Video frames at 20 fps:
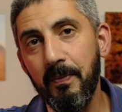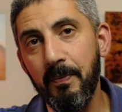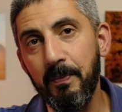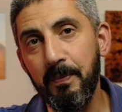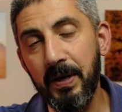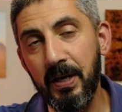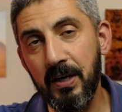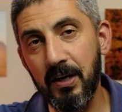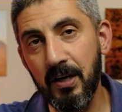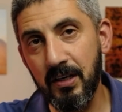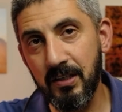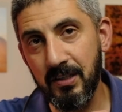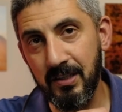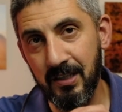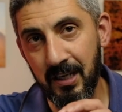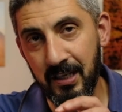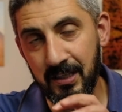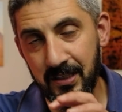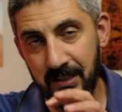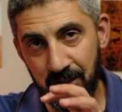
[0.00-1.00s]
because
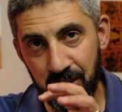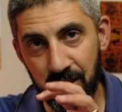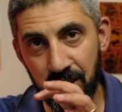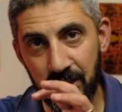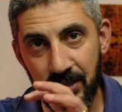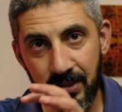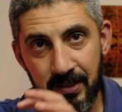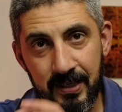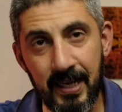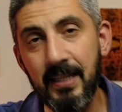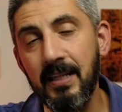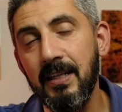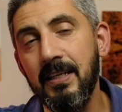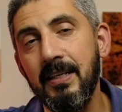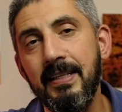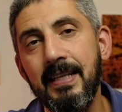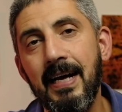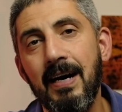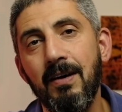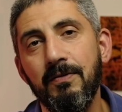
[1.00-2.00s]
it's just
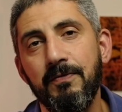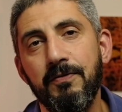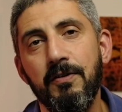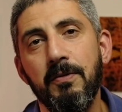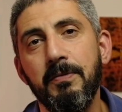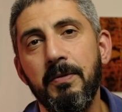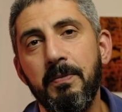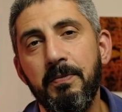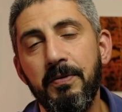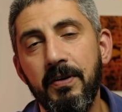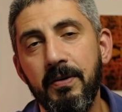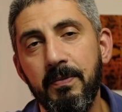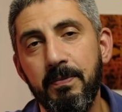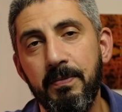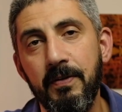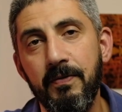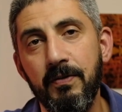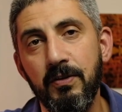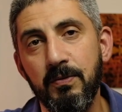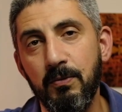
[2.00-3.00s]
settling down from the
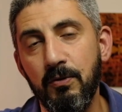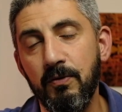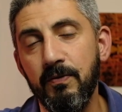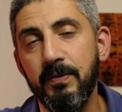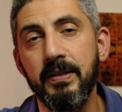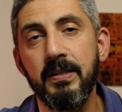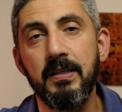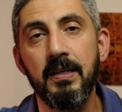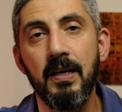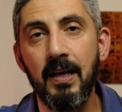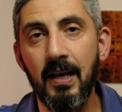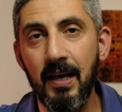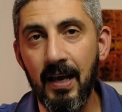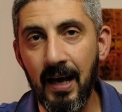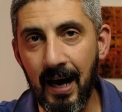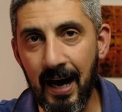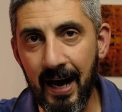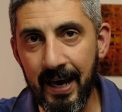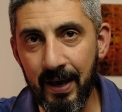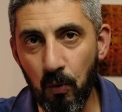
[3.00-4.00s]
previous movement.
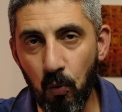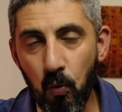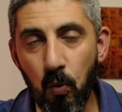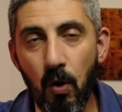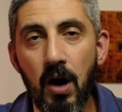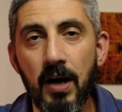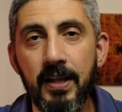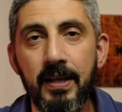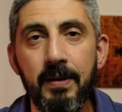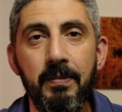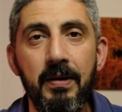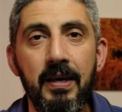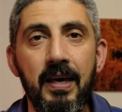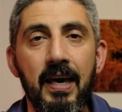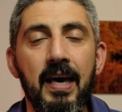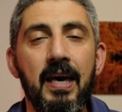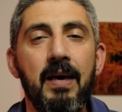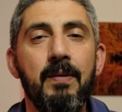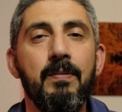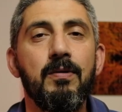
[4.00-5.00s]
I want to
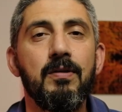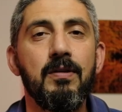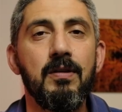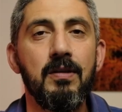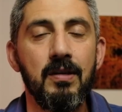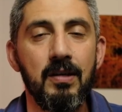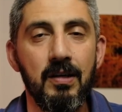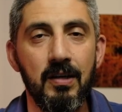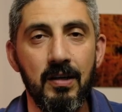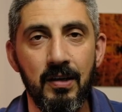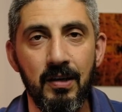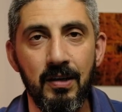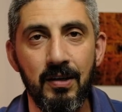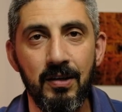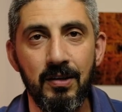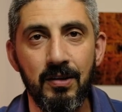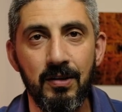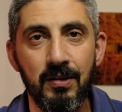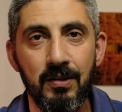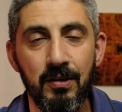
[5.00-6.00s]
be able
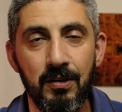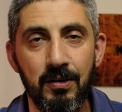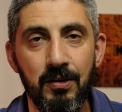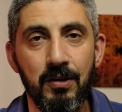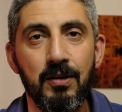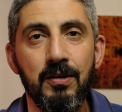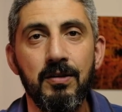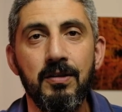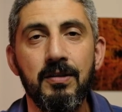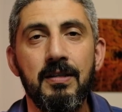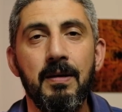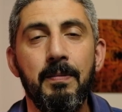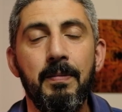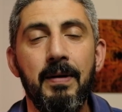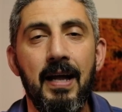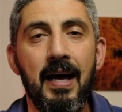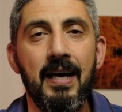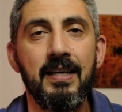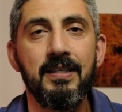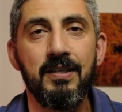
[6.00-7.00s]
to turn the
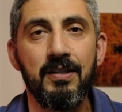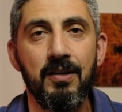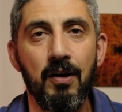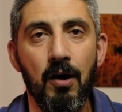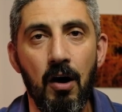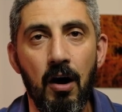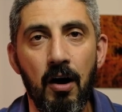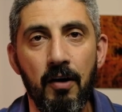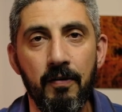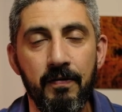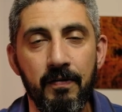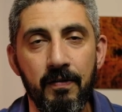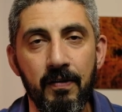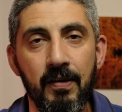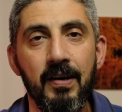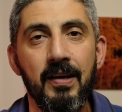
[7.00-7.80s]
stabilizer off